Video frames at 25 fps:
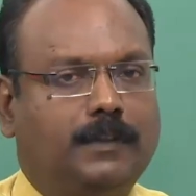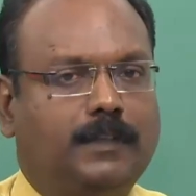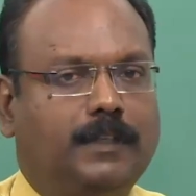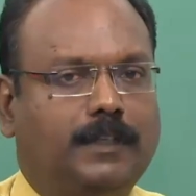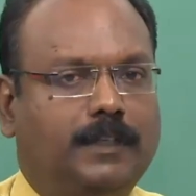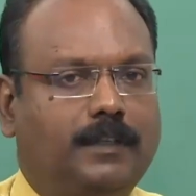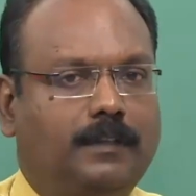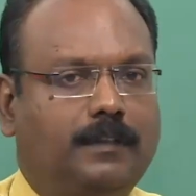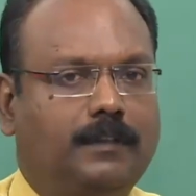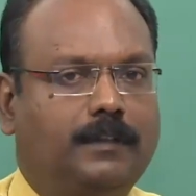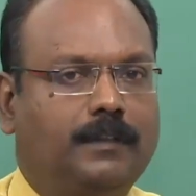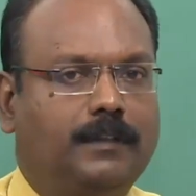
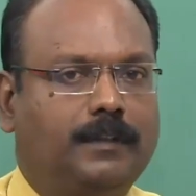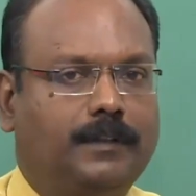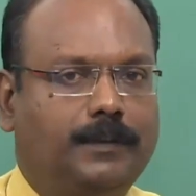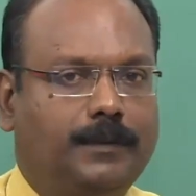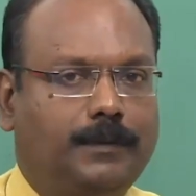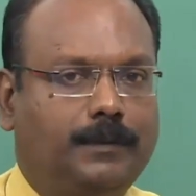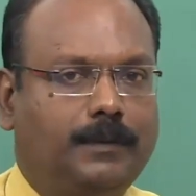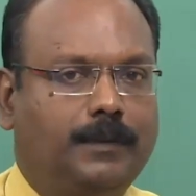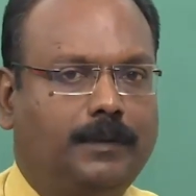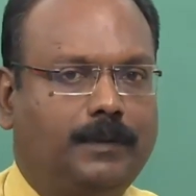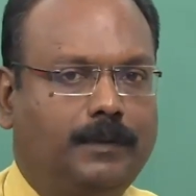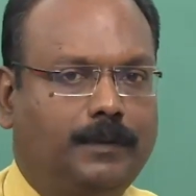that
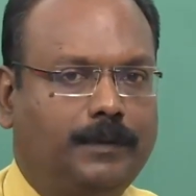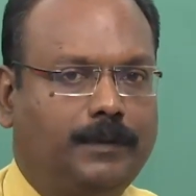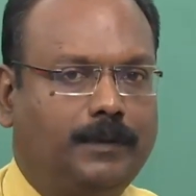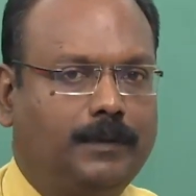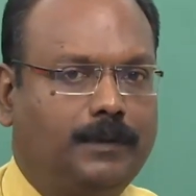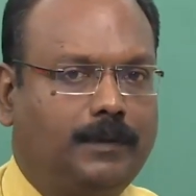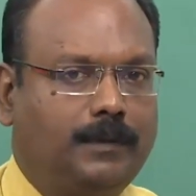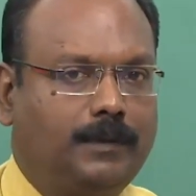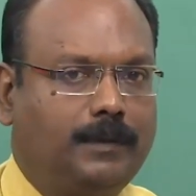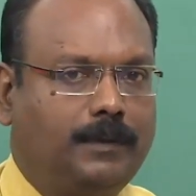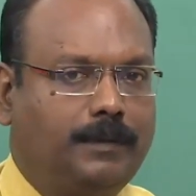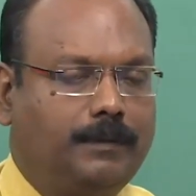you
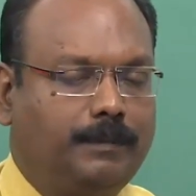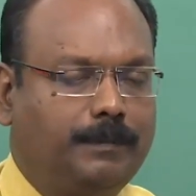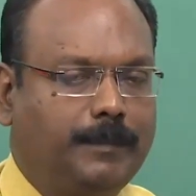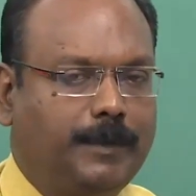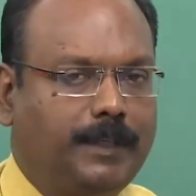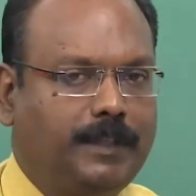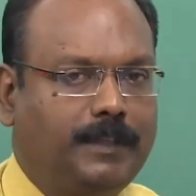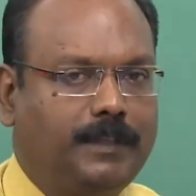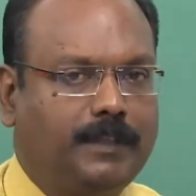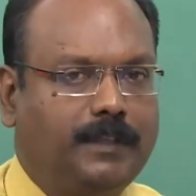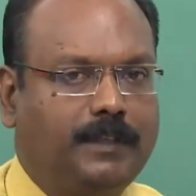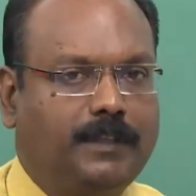are not
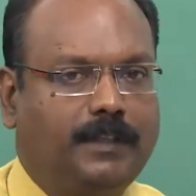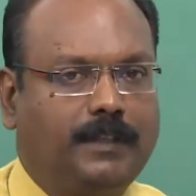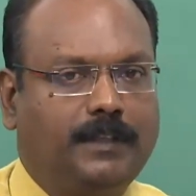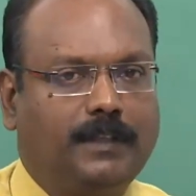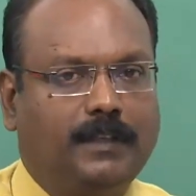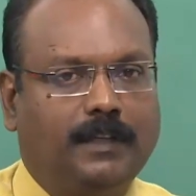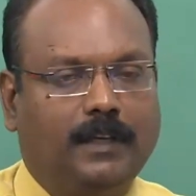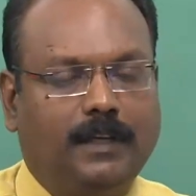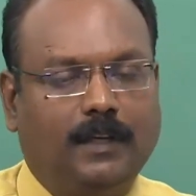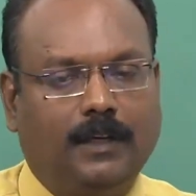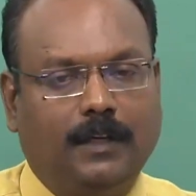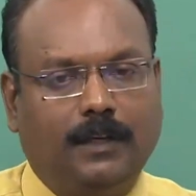
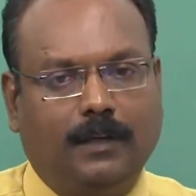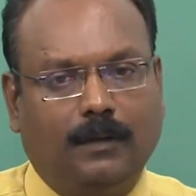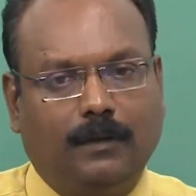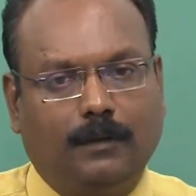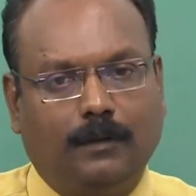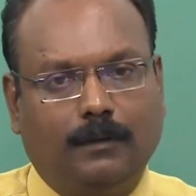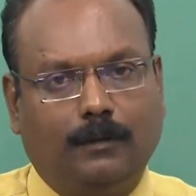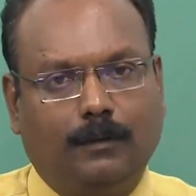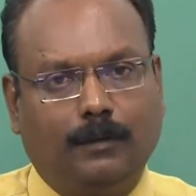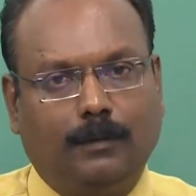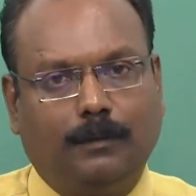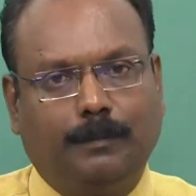maintaining
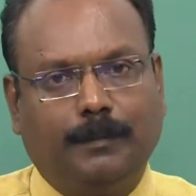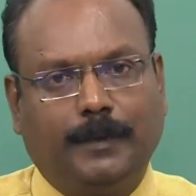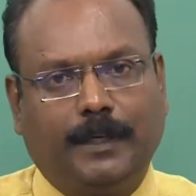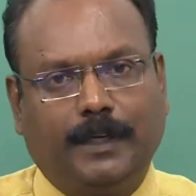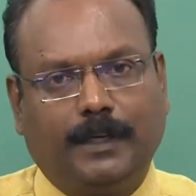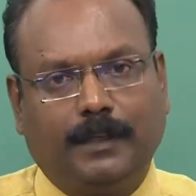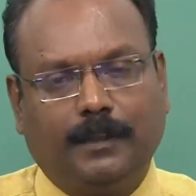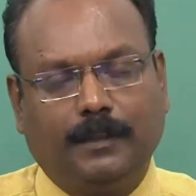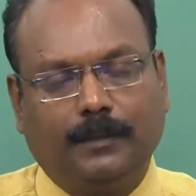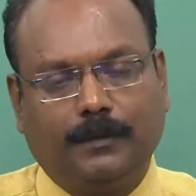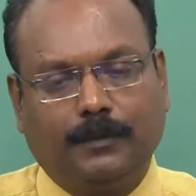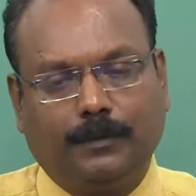good
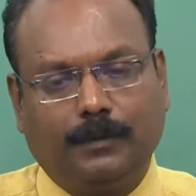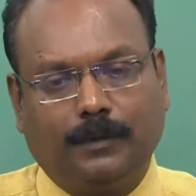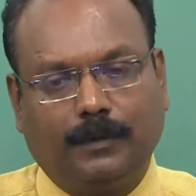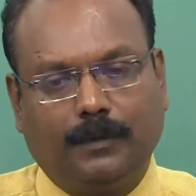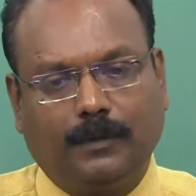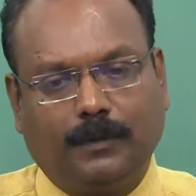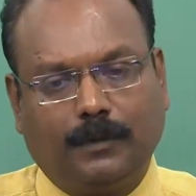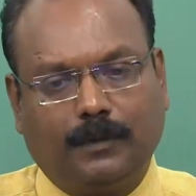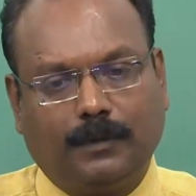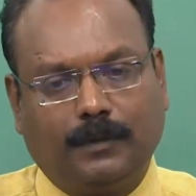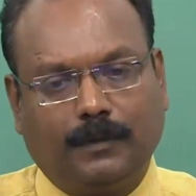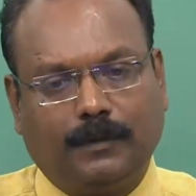manners, you are
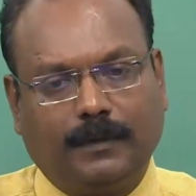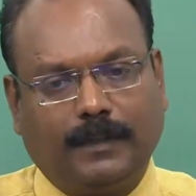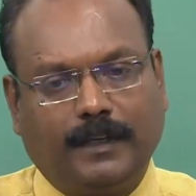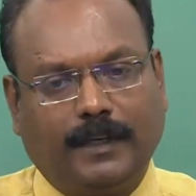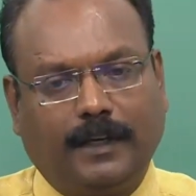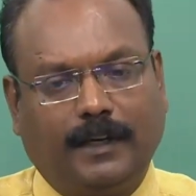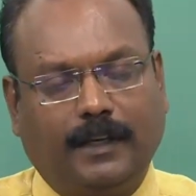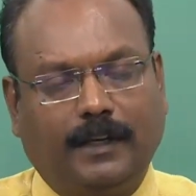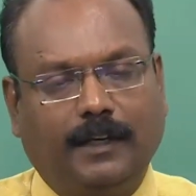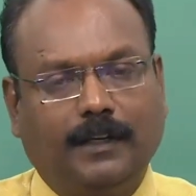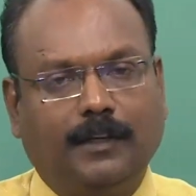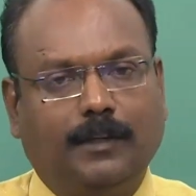not
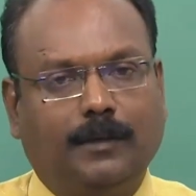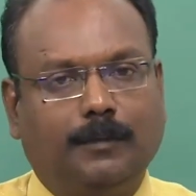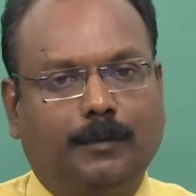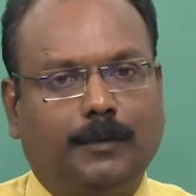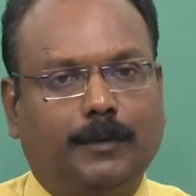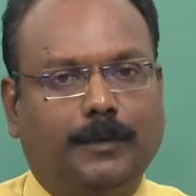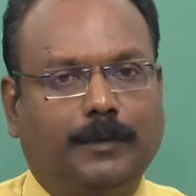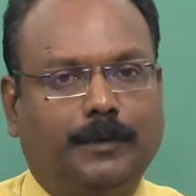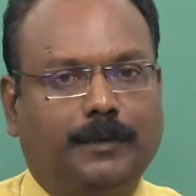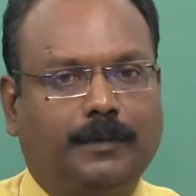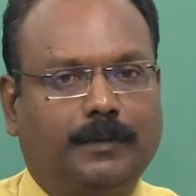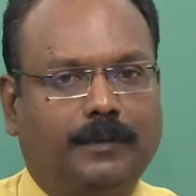caring
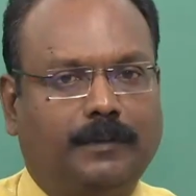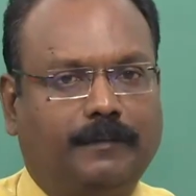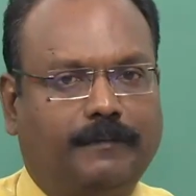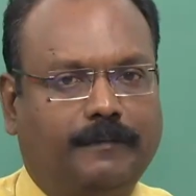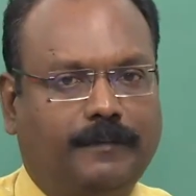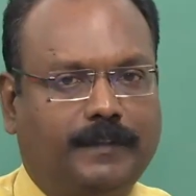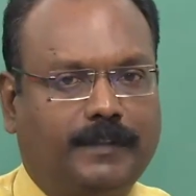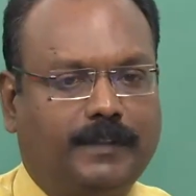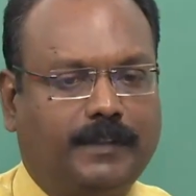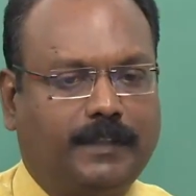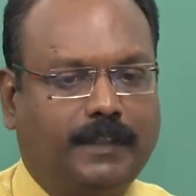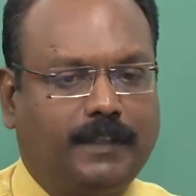about your
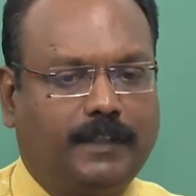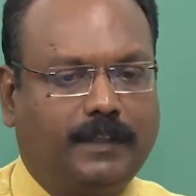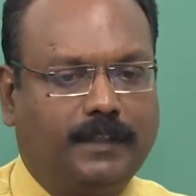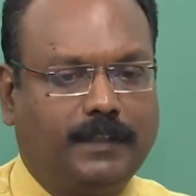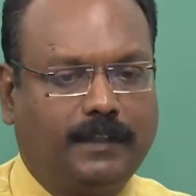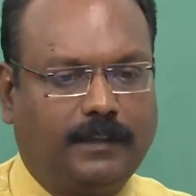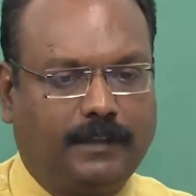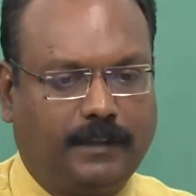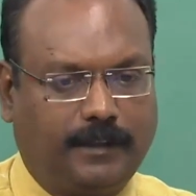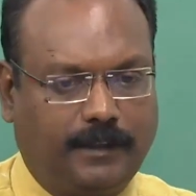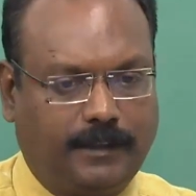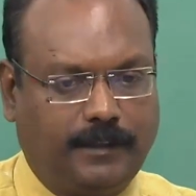physique
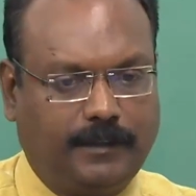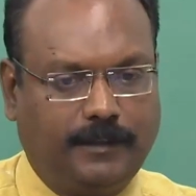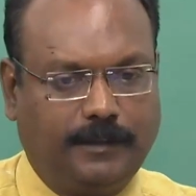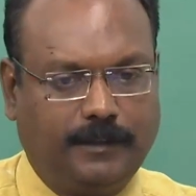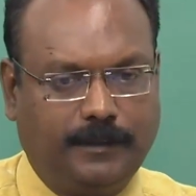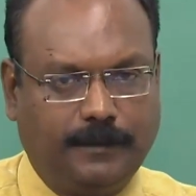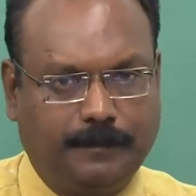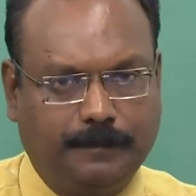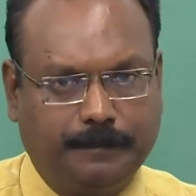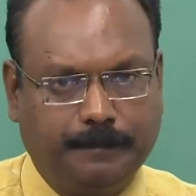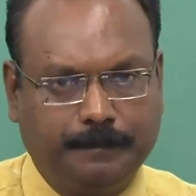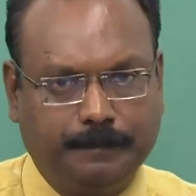and
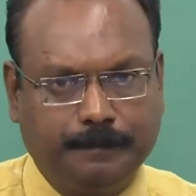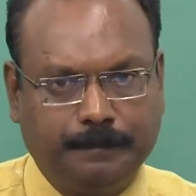hygiene.